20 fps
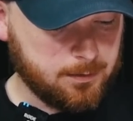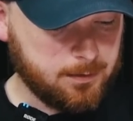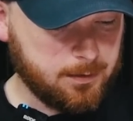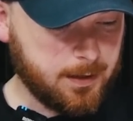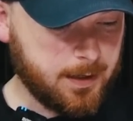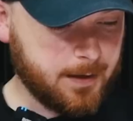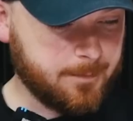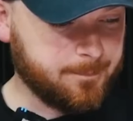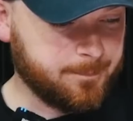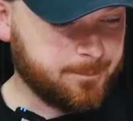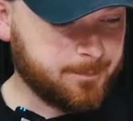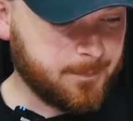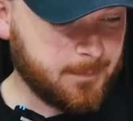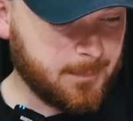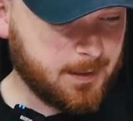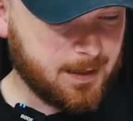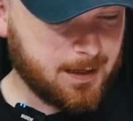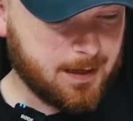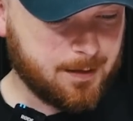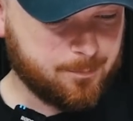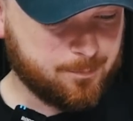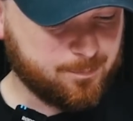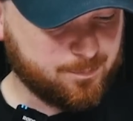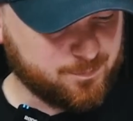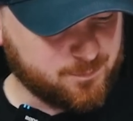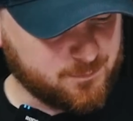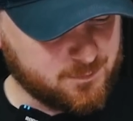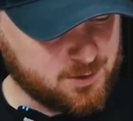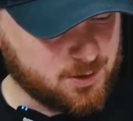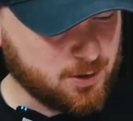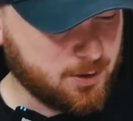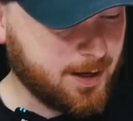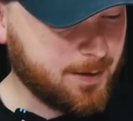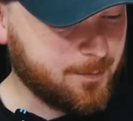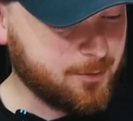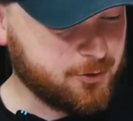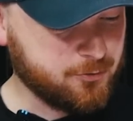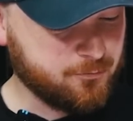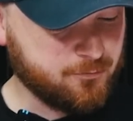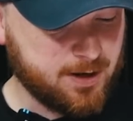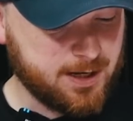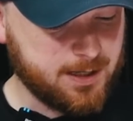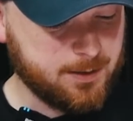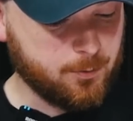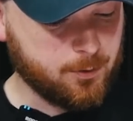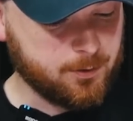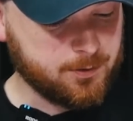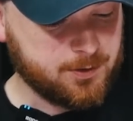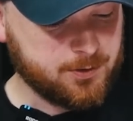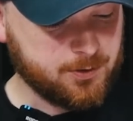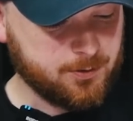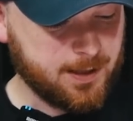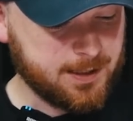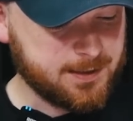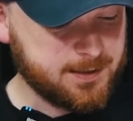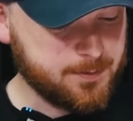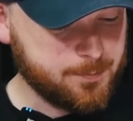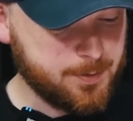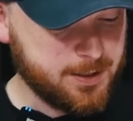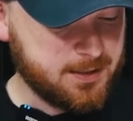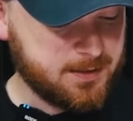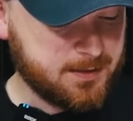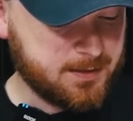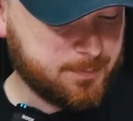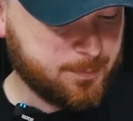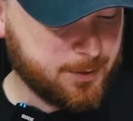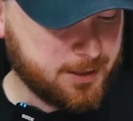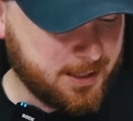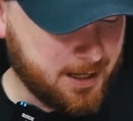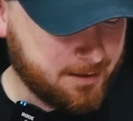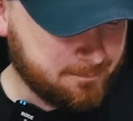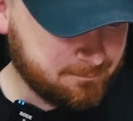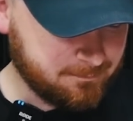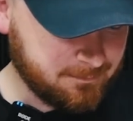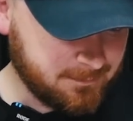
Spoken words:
Yeah. Don't know how much you really want to do that to your beasts, but yeah.